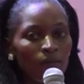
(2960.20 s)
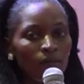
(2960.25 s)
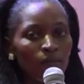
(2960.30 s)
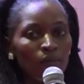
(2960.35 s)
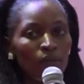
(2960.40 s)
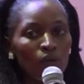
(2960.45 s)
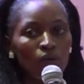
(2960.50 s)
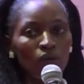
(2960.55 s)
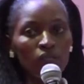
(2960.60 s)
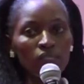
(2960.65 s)

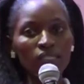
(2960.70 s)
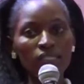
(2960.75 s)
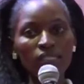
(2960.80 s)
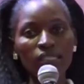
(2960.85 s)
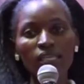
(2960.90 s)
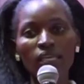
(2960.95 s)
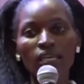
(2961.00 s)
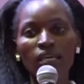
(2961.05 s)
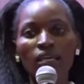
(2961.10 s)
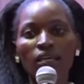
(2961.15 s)
Because
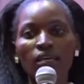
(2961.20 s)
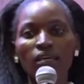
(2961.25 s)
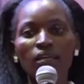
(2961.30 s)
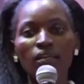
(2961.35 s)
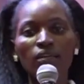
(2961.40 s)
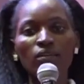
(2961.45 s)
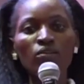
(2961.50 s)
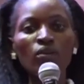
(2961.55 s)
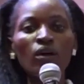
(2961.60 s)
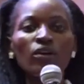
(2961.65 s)

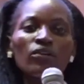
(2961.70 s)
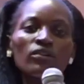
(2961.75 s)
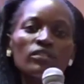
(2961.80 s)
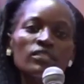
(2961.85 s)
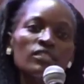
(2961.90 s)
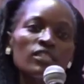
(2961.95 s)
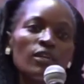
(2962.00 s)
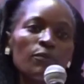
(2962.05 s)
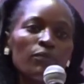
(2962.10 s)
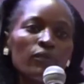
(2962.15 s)
you are
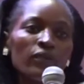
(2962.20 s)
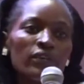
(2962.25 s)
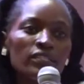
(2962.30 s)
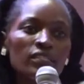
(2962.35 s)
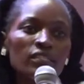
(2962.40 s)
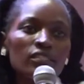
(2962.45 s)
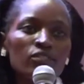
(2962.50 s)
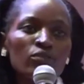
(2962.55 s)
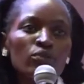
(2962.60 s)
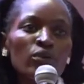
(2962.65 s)
not in the
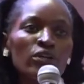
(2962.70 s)
presence.